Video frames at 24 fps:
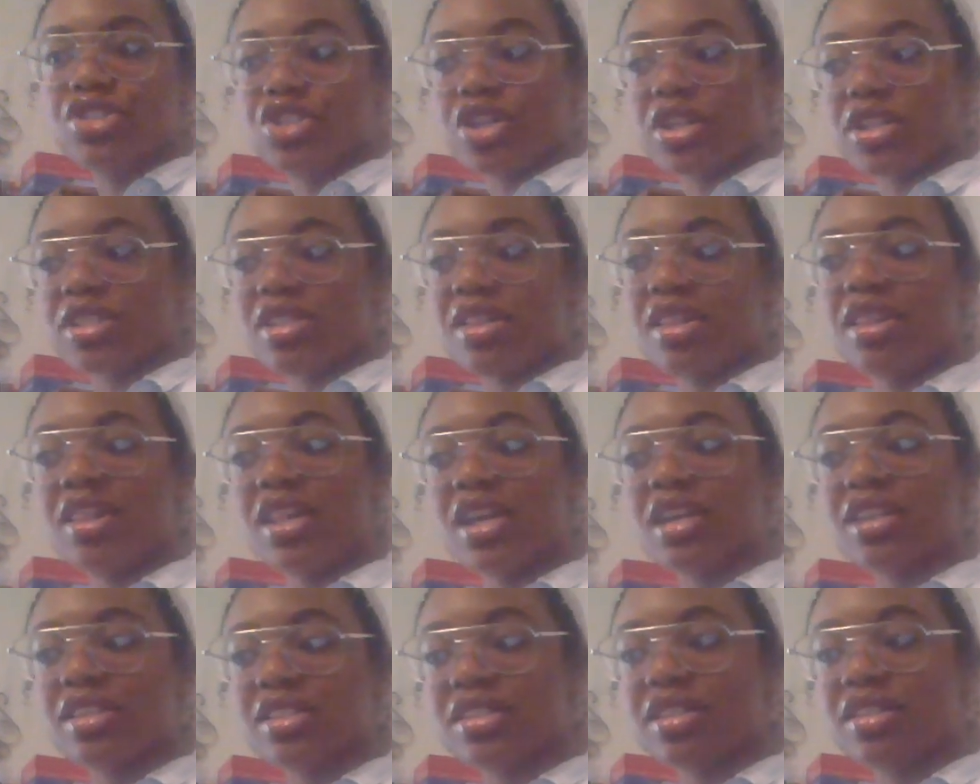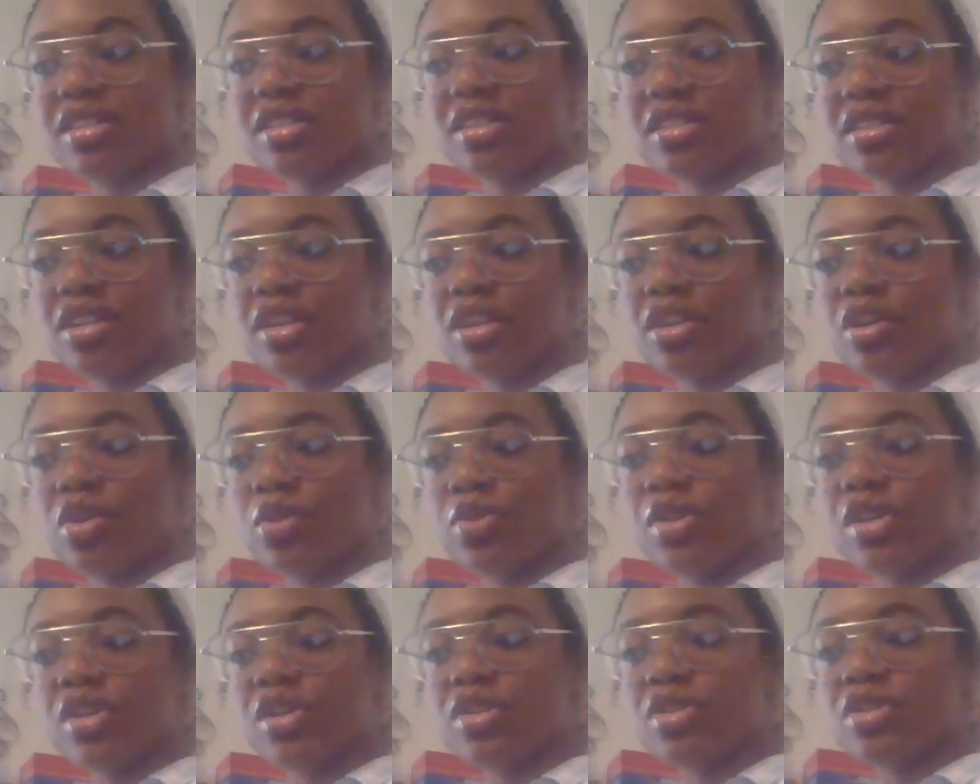just this.
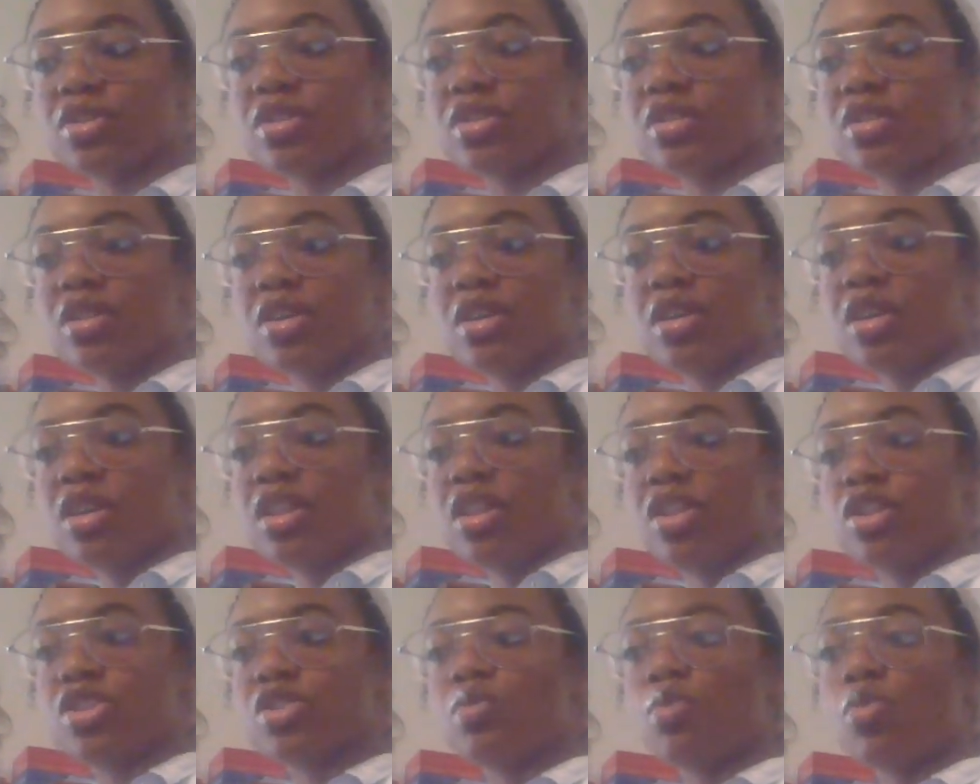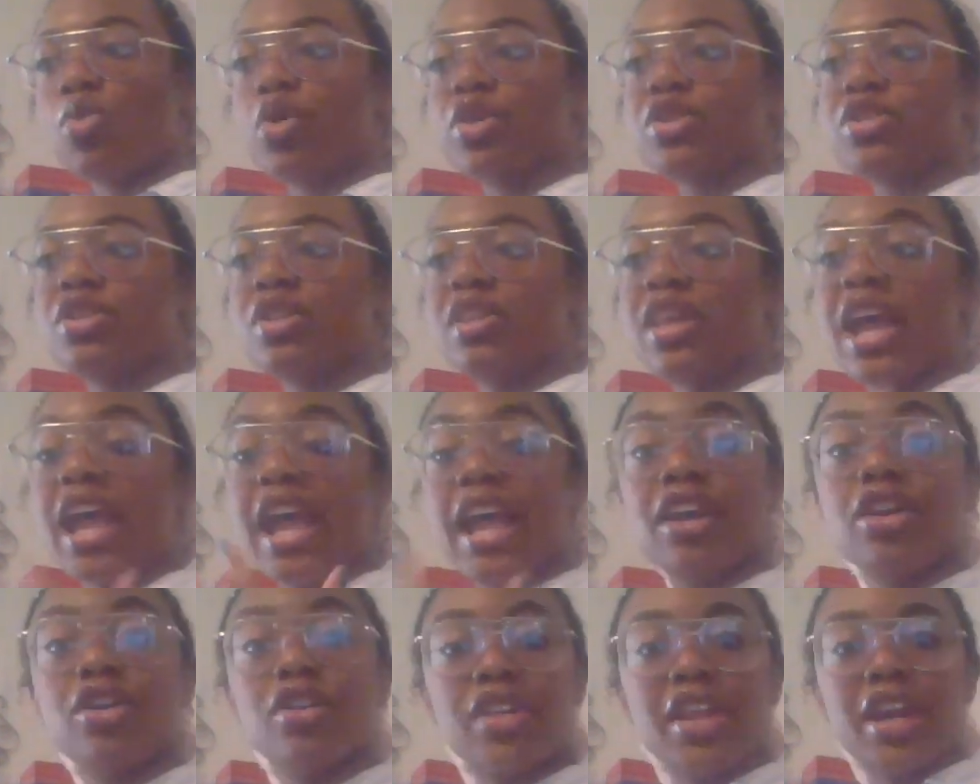There's more to the
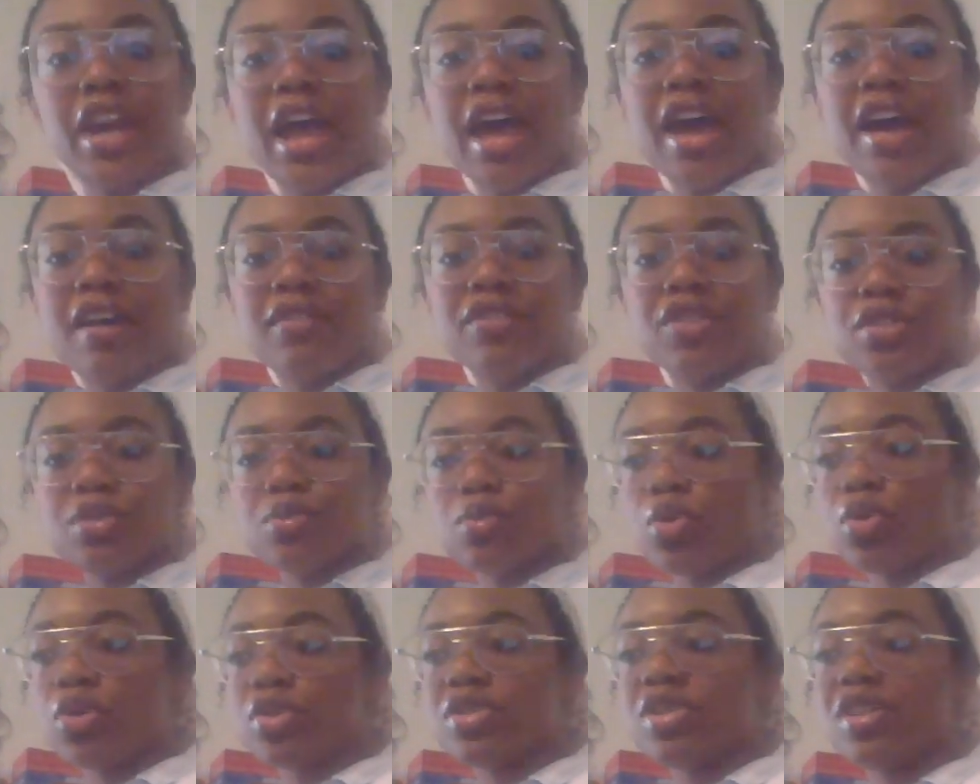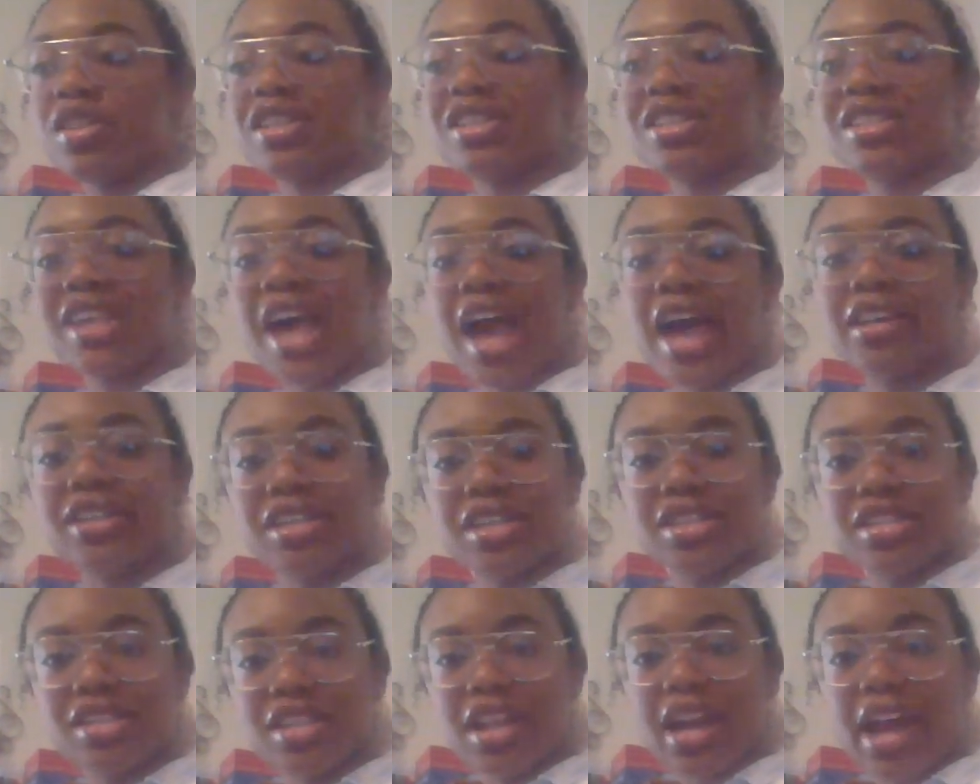anger that I have. There's more to the
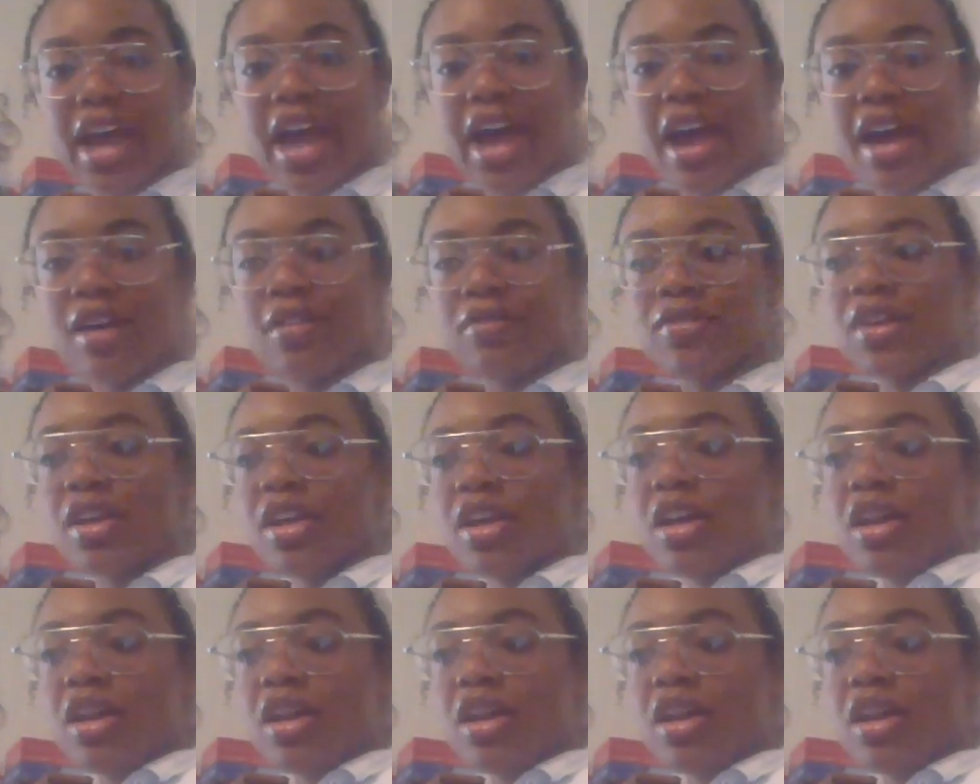sadness that I have.